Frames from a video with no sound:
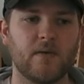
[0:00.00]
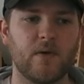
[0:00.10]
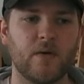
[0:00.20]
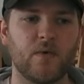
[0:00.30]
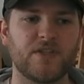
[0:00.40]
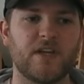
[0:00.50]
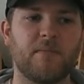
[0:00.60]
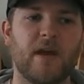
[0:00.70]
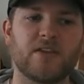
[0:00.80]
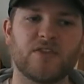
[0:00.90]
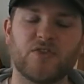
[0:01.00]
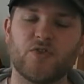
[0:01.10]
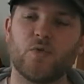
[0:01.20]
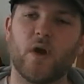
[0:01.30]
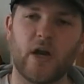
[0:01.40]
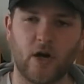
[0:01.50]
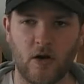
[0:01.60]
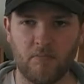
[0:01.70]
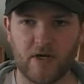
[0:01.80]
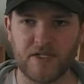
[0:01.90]
which they managed to
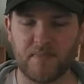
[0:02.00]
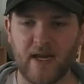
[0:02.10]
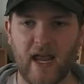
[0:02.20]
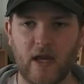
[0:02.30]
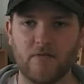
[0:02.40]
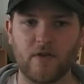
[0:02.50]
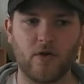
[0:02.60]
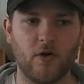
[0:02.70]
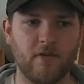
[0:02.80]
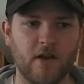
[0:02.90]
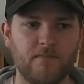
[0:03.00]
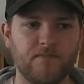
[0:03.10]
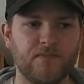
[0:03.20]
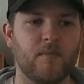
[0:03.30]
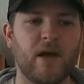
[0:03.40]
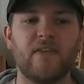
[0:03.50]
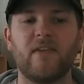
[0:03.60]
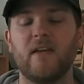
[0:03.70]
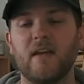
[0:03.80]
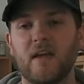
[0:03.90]
accomplish by the end of the novel,
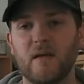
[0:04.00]
but